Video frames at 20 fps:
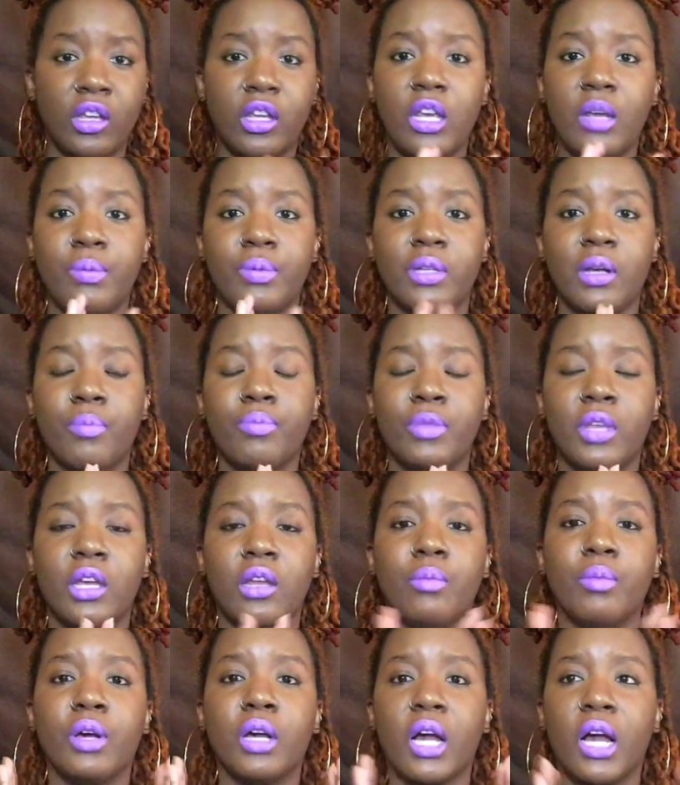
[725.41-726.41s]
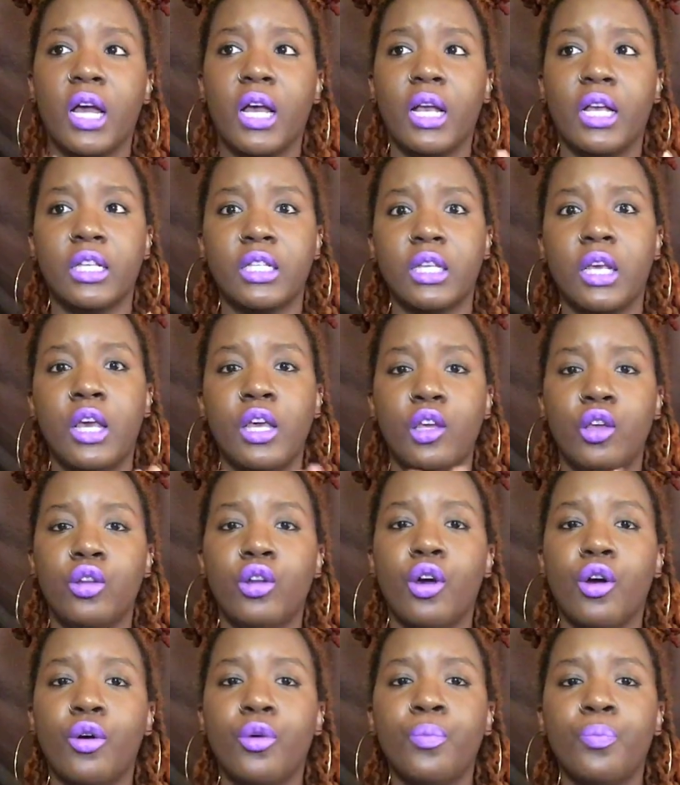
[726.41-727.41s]
keep something, because, you
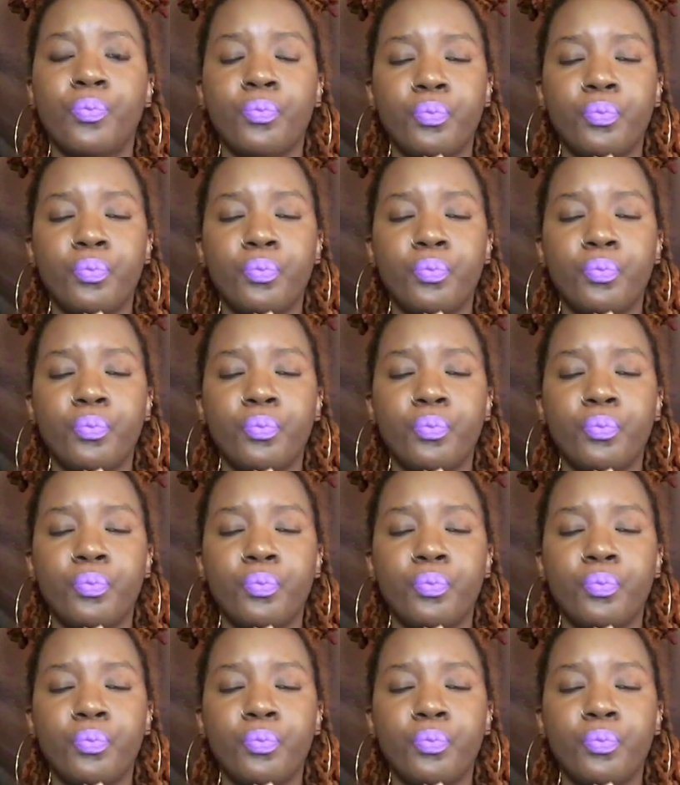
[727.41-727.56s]
know,